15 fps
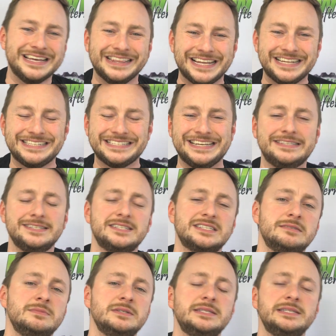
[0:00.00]
let's get to
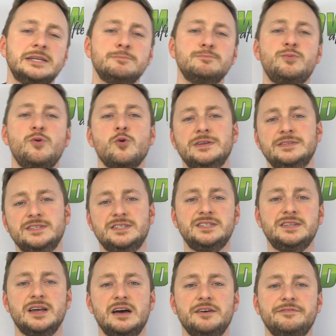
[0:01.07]
some of the important
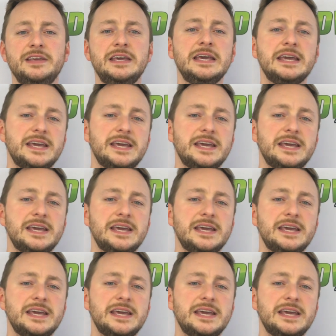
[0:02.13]
stuff.